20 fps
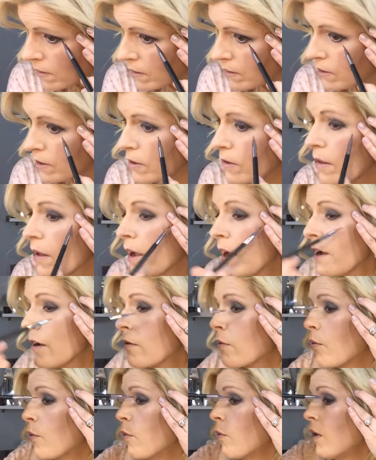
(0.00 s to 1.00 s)
and you're
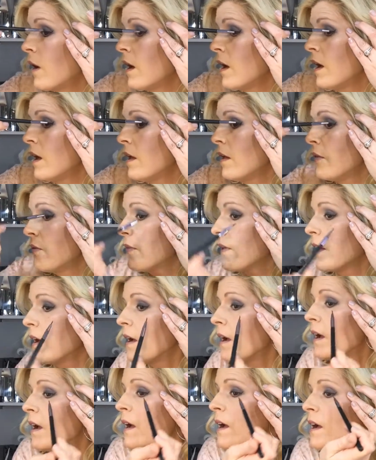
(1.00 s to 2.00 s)
like, what
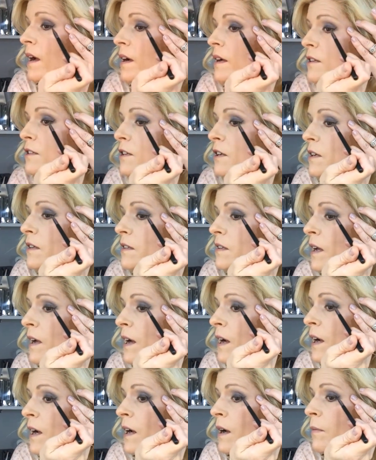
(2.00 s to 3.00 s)
the heck just
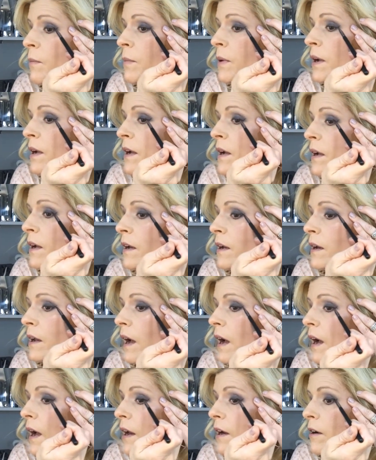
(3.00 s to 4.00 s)
happened?
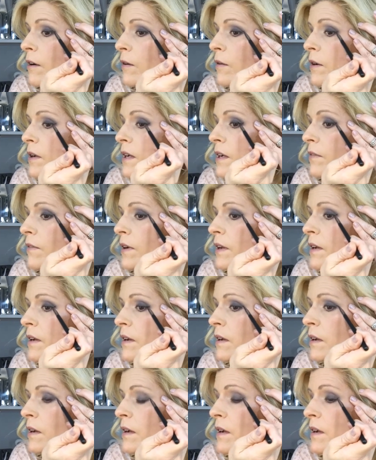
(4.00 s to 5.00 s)
I don't
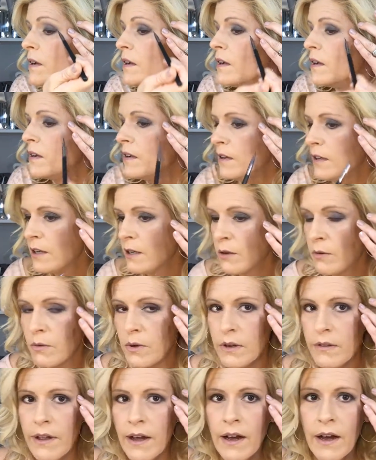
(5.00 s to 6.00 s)
even know
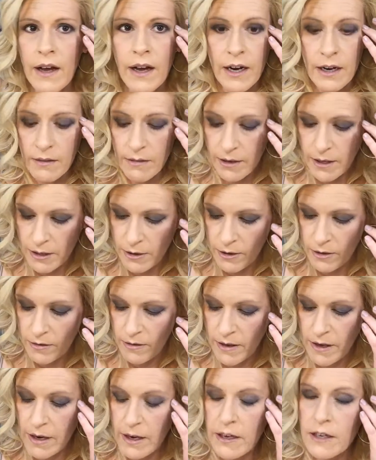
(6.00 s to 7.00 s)
where that eyeliner
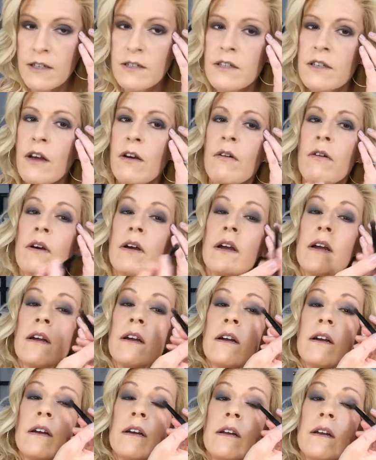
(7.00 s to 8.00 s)
line is
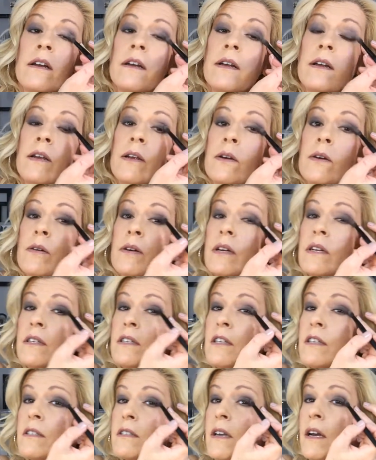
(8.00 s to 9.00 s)
going. You can
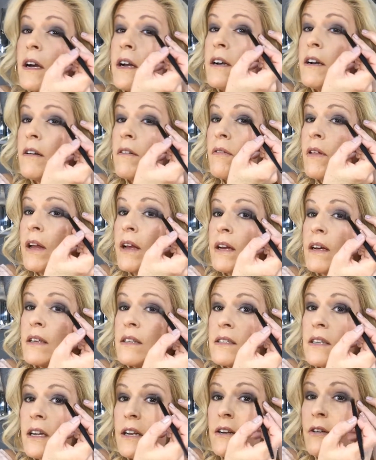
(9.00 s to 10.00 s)
just kind of, like I
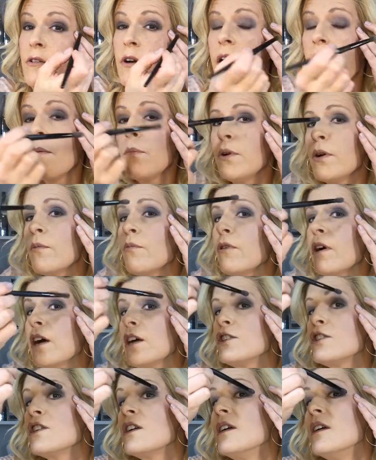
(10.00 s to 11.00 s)
said, grab your
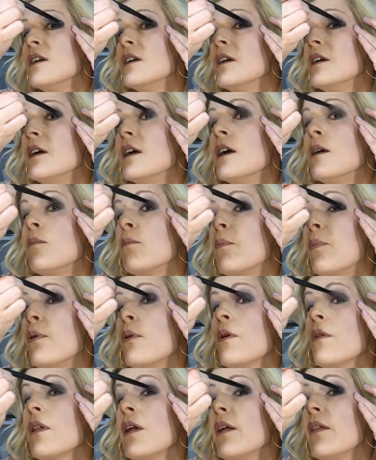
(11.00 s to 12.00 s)
brush and
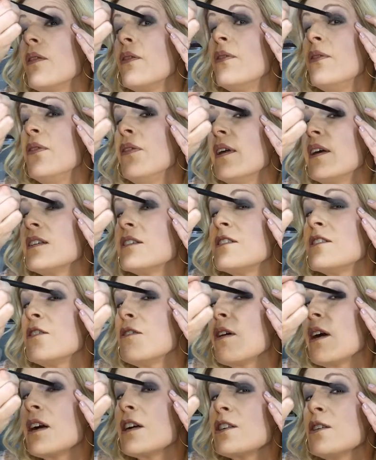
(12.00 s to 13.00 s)
pull it this
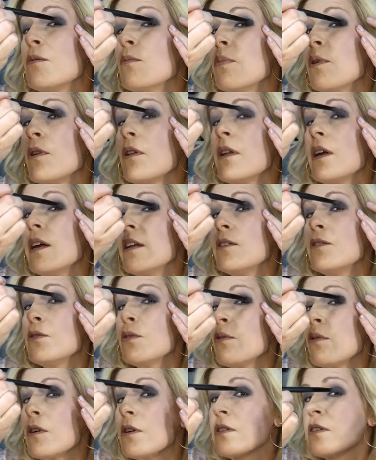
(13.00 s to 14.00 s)
direction, pull it in
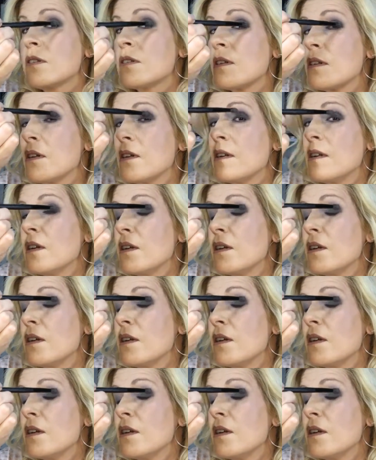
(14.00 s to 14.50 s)
towards